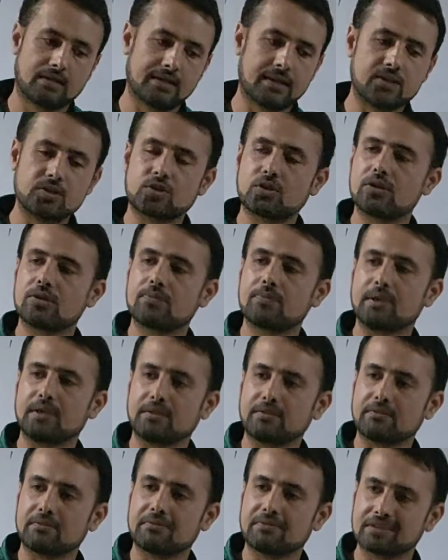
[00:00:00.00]
It should
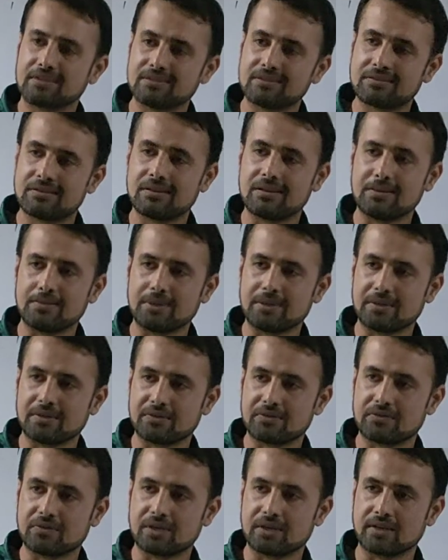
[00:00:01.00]
be within the limit of
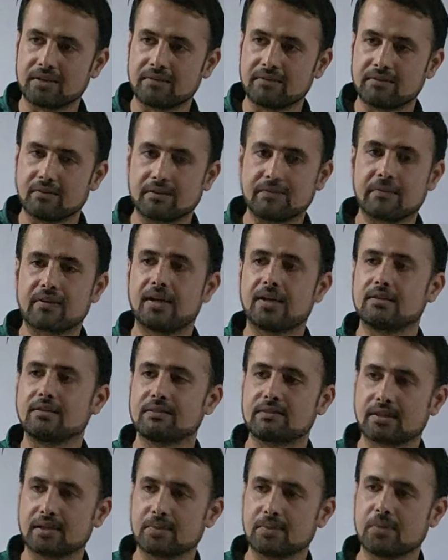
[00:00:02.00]
300
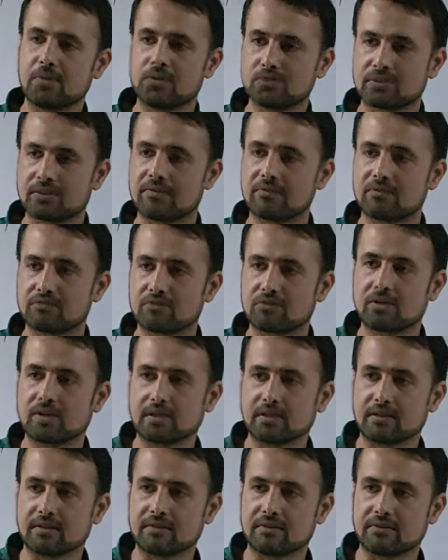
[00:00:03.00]
rather than more than
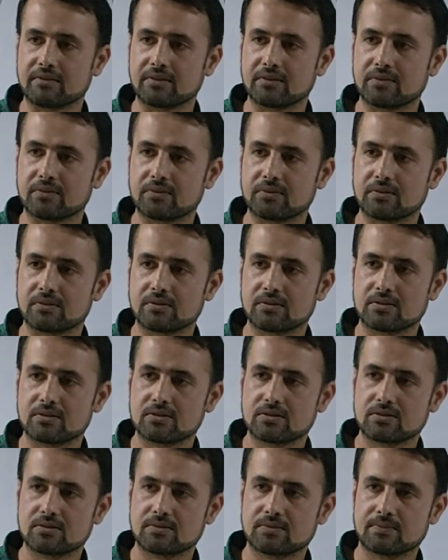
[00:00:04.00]
300
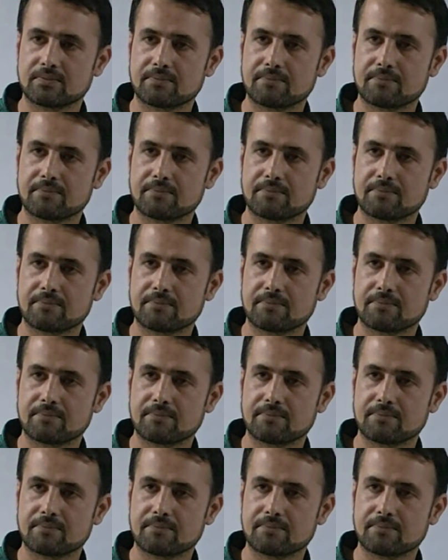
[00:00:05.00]
words.